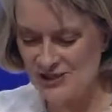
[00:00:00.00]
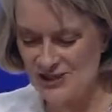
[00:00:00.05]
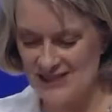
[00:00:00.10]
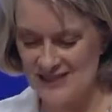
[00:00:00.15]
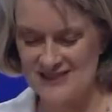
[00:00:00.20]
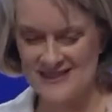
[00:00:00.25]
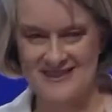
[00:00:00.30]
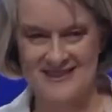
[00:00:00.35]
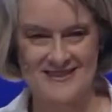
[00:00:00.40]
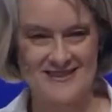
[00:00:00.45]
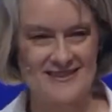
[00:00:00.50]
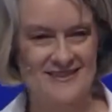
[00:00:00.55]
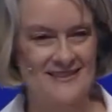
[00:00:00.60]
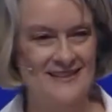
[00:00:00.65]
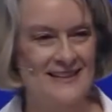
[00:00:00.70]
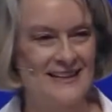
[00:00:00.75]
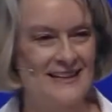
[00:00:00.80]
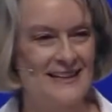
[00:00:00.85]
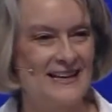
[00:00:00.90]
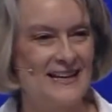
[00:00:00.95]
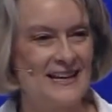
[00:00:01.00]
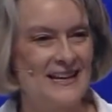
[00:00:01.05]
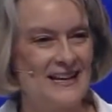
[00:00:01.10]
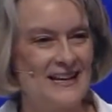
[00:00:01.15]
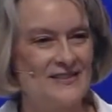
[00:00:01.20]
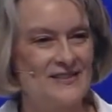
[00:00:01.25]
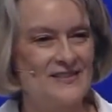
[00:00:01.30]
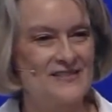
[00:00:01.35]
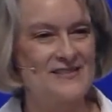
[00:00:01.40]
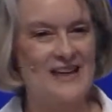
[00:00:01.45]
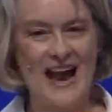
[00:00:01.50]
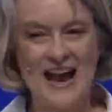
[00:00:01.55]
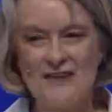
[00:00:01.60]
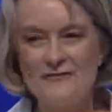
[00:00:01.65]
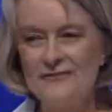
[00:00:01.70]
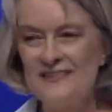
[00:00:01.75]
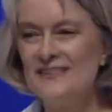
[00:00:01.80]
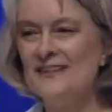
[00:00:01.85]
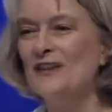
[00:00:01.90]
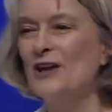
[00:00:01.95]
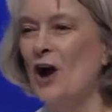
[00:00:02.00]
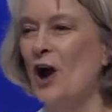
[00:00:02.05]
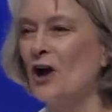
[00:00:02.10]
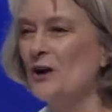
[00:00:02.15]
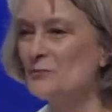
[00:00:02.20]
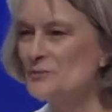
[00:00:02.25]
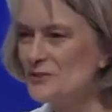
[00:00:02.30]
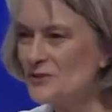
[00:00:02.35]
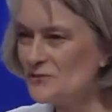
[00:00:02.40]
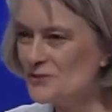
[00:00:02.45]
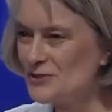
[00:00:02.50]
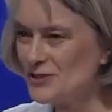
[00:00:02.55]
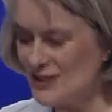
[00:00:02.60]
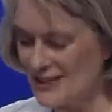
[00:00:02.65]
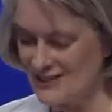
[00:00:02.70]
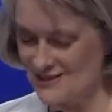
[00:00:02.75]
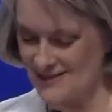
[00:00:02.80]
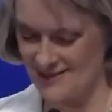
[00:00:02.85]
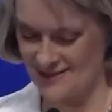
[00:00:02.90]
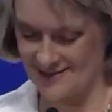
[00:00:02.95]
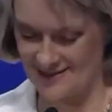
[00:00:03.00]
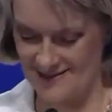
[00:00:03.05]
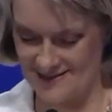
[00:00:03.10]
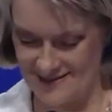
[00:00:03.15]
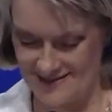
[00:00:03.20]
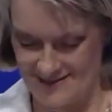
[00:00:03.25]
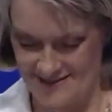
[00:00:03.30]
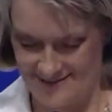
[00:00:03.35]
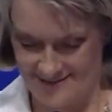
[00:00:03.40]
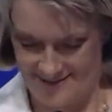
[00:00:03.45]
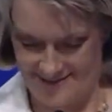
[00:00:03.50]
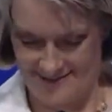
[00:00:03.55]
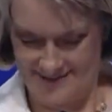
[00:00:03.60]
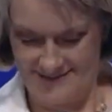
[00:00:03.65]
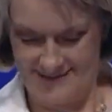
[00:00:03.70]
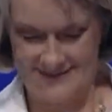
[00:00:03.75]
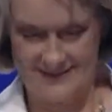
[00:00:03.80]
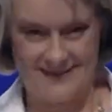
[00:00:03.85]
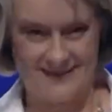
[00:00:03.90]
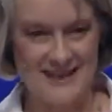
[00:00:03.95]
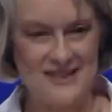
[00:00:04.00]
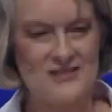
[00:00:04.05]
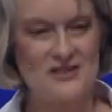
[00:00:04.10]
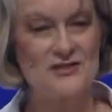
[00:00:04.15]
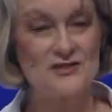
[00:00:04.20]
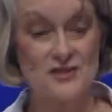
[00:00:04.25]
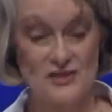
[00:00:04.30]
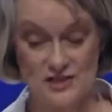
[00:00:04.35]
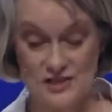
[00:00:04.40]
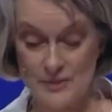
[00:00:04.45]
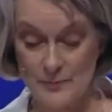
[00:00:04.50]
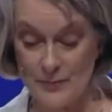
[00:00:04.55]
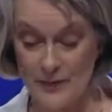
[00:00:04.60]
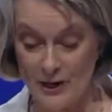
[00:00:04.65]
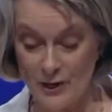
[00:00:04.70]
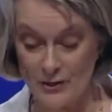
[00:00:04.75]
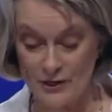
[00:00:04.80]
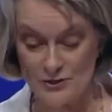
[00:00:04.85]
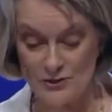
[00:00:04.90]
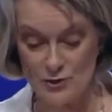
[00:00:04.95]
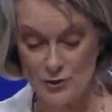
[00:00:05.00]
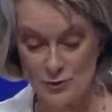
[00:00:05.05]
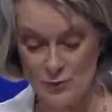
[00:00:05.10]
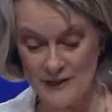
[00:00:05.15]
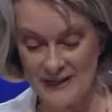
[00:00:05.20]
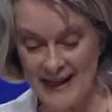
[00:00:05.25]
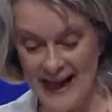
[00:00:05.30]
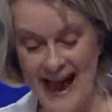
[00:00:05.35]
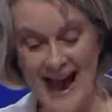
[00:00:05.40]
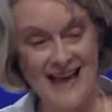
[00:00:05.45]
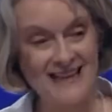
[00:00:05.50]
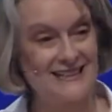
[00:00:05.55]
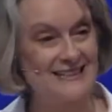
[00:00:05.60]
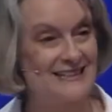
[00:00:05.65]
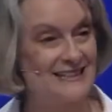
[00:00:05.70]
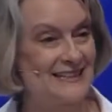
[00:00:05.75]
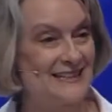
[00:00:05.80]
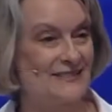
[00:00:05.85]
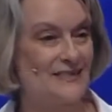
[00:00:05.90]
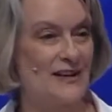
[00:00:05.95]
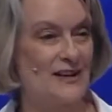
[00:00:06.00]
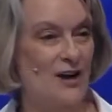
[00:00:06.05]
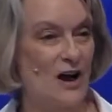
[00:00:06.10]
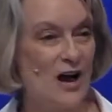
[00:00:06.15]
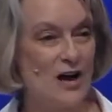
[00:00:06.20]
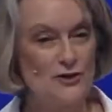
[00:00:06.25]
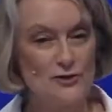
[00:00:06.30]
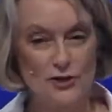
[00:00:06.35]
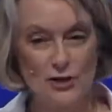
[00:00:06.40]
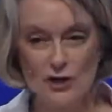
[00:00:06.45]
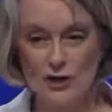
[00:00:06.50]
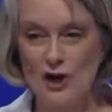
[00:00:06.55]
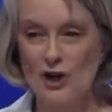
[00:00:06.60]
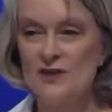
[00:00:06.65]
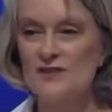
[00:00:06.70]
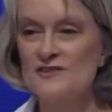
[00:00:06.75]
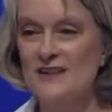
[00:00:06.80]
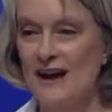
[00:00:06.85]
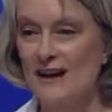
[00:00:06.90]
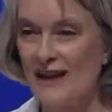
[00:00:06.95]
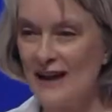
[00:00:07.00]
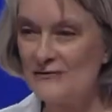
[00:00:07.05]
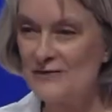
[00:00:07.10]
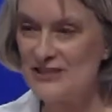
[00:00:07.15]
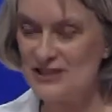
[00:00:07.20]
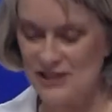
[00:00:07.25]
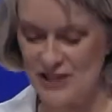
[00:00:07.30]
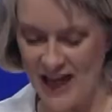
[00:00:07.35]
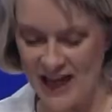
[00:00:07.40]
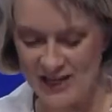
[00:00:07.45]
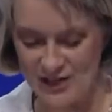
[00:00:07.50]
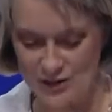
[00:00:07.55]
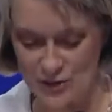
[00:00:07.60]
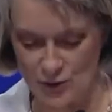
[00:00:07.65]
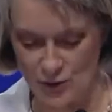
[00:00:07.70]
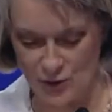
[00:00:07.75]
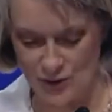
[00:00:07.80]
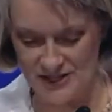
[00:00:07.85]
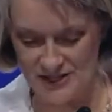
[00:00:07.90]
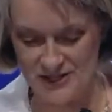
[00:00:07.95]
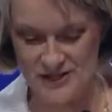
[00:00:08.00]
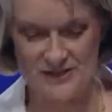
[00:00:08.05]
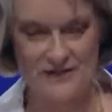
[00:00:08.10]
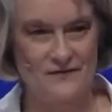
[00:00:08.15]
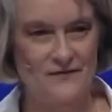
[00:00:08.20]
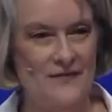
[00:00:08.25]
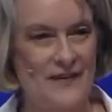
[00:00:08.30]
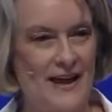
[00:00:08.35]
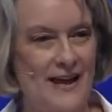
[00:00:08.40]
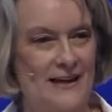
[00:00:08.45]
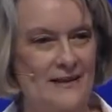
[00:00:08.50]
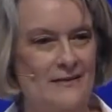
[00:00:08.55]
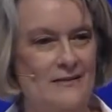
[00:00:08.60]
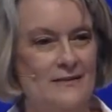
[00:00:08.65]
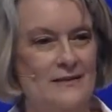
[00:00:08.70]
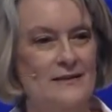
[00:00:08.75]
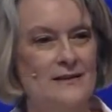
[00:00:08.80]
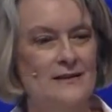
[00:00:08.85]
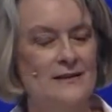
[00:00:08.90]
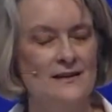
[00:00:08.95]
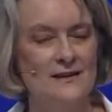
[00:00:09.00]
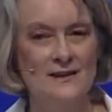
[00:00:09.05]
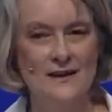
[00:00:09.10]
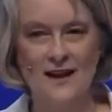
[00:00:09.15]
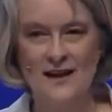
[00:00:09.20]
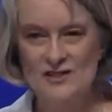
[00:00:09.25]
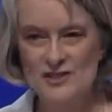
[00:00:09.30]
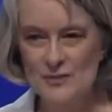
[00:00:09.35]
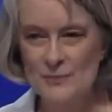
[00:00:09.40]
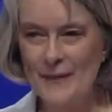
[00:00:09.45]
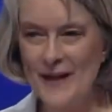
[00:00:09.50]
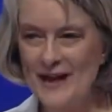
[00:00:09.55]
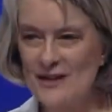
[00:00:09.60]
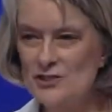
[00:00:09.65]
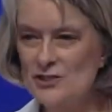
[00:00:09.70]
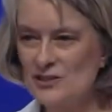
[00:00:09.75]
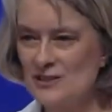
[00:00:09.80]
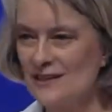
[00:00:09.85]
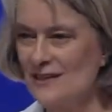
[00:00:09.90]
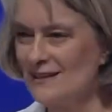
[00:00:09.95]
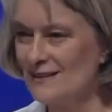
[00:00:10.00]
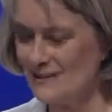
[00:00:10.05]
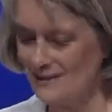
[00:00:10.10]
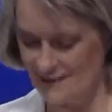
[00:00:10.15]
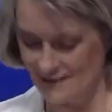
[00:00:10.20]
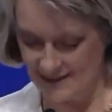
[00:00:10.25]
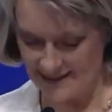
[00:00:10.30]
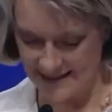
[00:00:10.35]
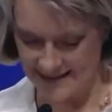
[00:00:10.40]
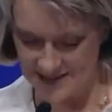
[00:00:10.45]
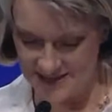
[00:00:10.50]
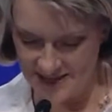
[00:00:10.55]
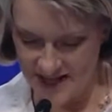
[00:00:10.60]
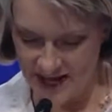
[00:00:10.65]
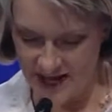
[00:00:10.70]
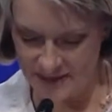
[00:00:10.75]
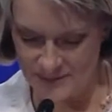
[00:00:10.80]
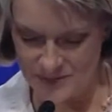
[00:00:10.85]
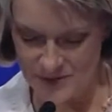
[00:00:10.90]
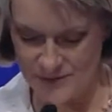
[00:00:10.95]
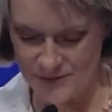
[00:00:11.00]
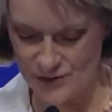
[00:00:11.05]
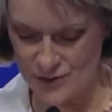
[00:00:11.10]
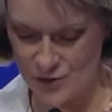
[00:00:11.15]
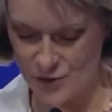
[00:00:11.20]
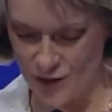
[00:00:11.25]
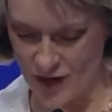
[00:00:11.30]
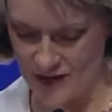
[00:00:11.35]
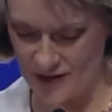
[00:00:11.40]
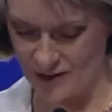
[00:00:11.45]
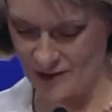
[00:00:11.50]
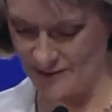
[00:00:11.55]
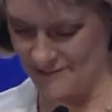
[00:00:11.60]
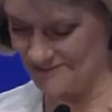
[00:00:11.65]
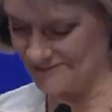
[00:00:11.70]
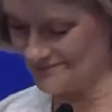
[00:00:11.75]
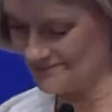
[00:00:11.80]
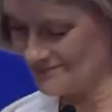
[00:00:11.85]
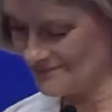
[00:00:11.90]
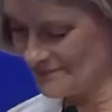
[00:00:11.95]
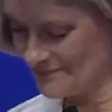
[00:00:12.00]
to Jesus, safe in the arms of Jesus. This is a spiritual reality that undergirds our evangelical Christian faith, especially in times of struggle.